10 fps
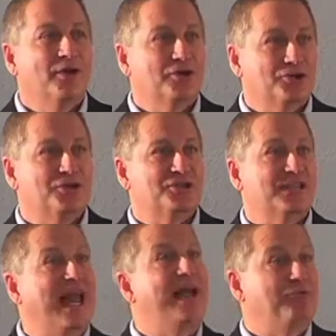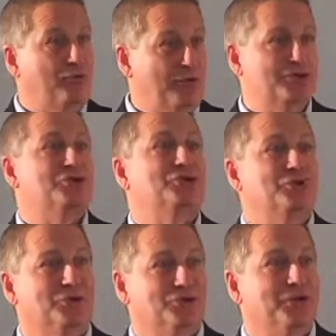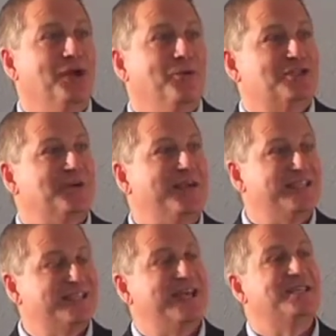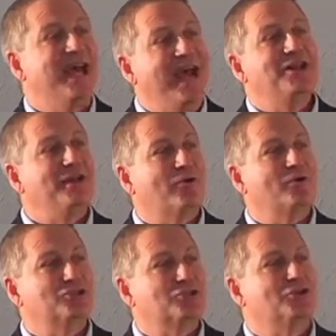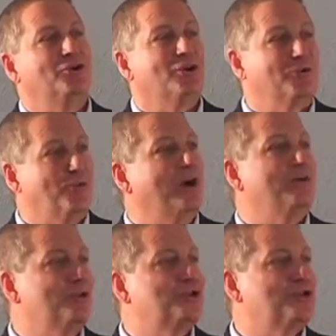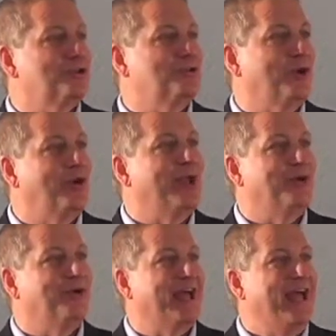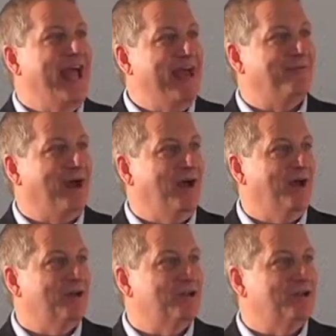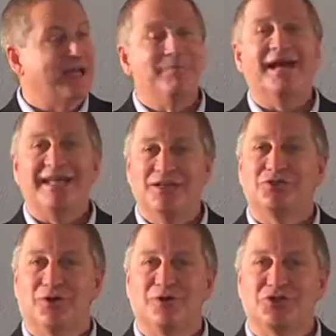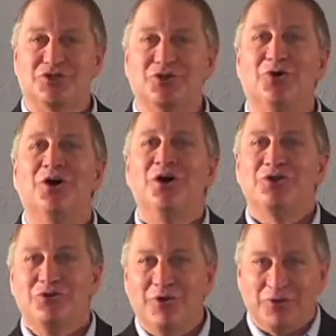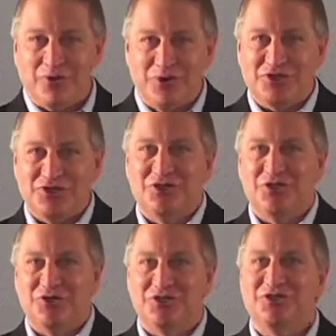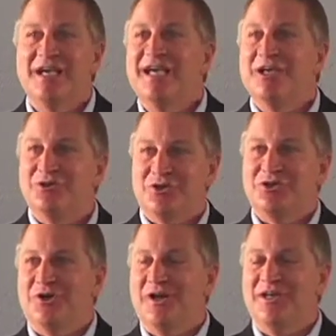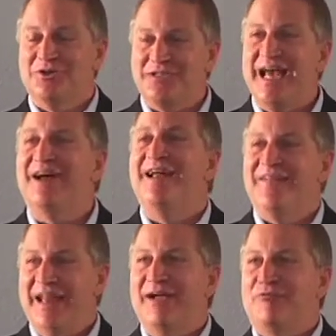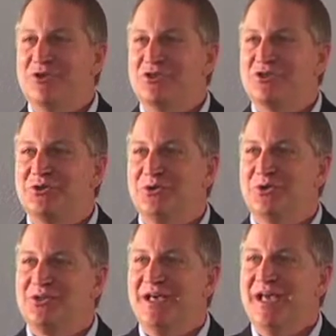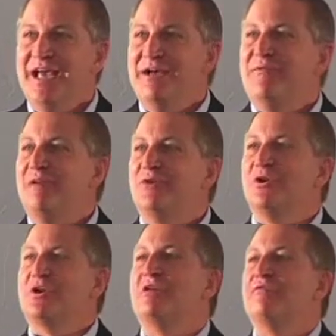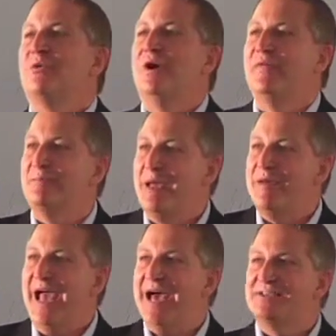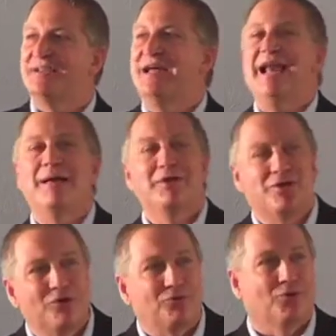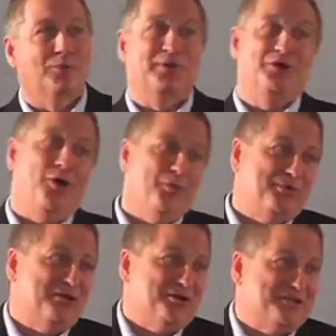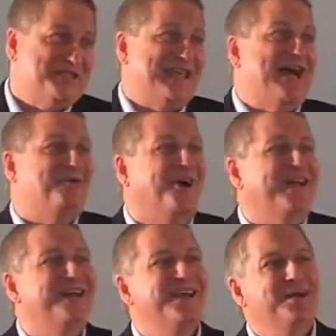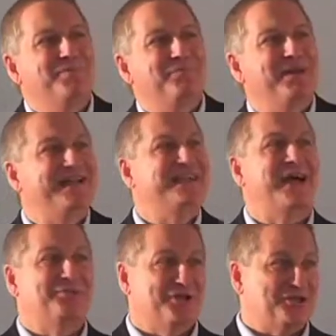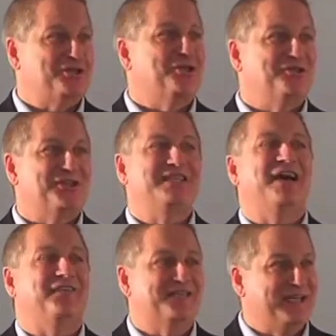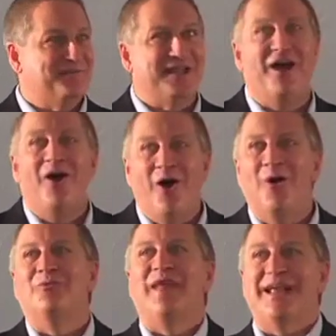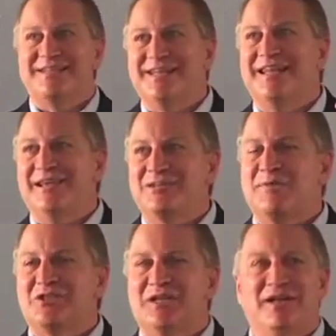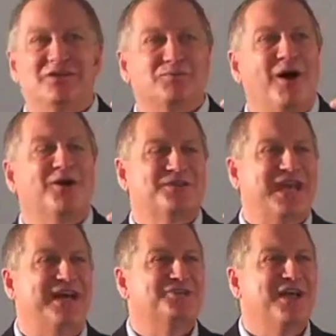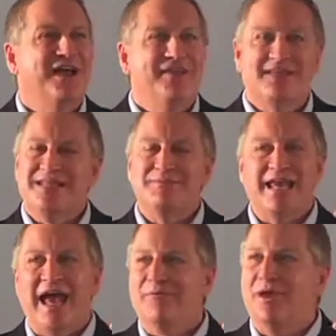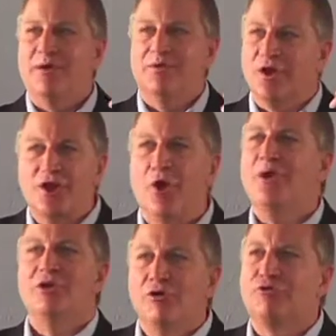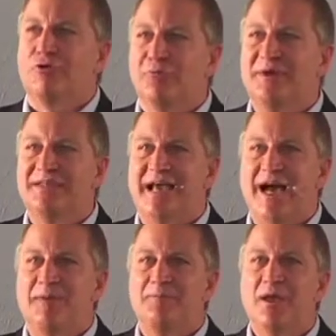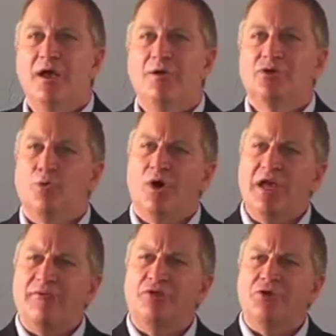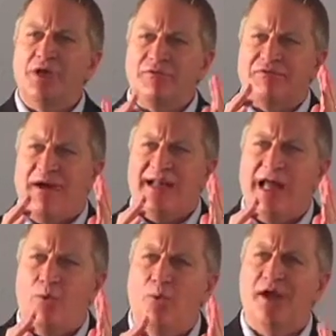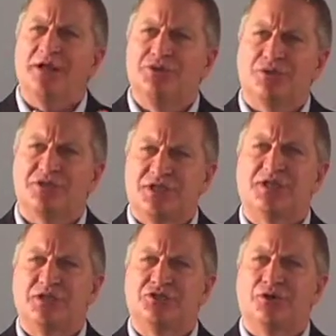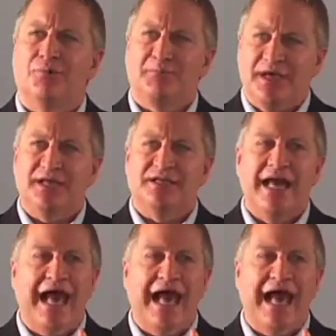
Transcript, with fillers: There are churches that have the Christian schools. When somebody says, "Hey, do you have a Christian school?" or where, which church? Where do I go to have uh, to take my kids to a Christian school? You know the Christian churches in your church in your town that have Christian schools. If, if you're looking for one that maybe has a dynamic youth group, and you hope that yours is that one, but many times there's a church in town that seems to own that city, especially in smaller towns, that seems to have the the going youth group in town. So what you have to do is you have to find out what is your signature piece.